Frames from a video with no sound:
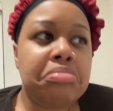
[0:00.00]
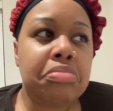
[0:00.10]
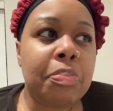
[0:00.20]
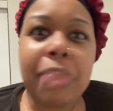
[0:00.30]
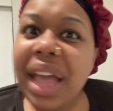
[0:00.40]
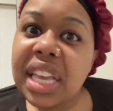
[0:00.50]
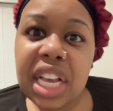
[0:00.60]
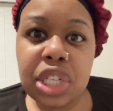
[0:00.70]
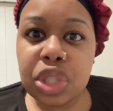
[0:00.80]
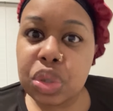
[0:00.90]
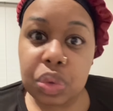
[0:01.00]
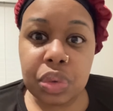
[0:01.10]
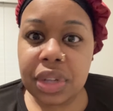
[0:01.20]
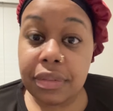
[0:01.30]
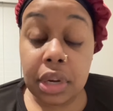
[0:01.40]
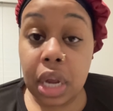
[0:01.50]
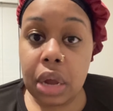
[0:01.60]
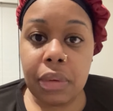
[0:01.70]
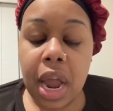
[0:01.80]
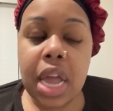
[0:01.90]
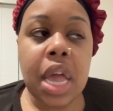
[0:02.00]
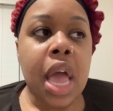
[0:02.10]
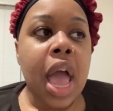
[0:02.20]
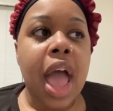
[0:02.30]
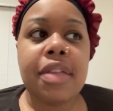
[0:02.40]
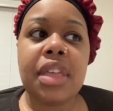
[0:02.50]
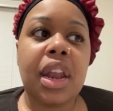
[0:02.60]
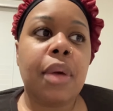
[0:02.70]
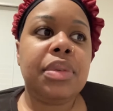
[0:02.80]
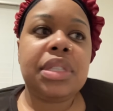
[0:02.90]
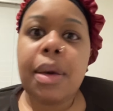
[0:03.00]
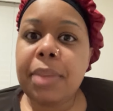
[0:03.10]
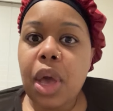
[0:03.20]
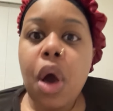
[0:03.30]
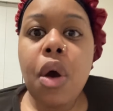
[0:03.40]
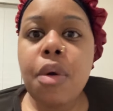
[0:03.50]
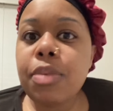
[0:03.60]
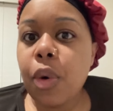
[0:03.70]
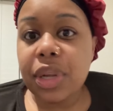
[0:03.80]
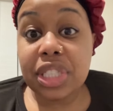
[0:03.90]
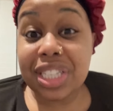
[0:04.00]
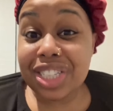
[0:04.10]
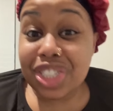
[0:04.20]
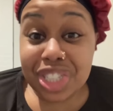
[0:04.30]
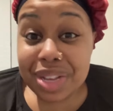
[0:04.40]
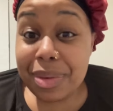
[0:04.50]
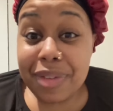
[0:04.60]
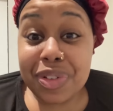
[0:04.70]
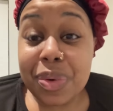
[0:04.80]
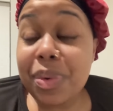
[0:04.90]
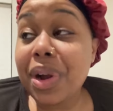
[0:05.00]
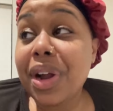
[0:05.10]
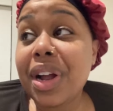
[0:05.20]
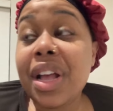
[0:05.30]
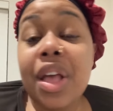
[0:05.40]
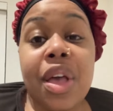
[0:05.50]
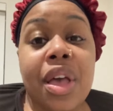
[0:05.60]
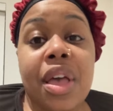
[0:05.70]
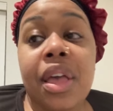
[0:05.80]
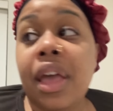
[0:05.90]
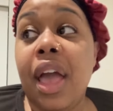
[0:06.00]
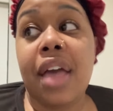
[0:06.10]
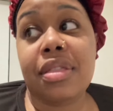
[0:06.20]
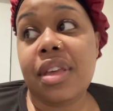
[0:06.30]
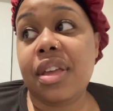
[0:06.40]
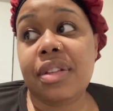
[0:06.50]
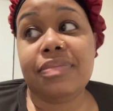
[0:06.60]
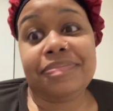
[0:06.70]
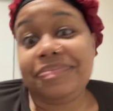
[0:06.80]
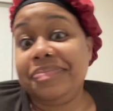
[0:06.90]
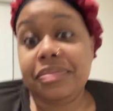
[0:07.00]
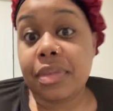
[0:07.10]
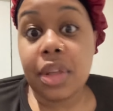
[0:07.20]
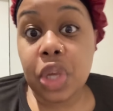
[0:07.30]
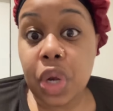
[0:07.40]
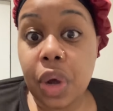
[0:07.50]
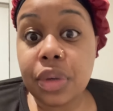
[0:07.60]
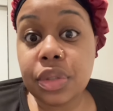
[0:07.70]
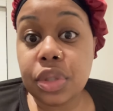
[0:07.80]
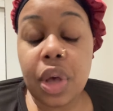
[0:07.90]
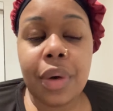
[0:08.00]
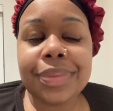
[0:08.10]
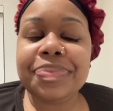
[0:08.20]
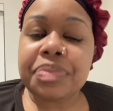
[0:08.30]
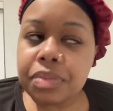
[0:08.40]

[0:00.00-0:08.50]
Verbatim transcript: biking to school every day, right? And then I was coming home, going to the gym after work. And then, you know, so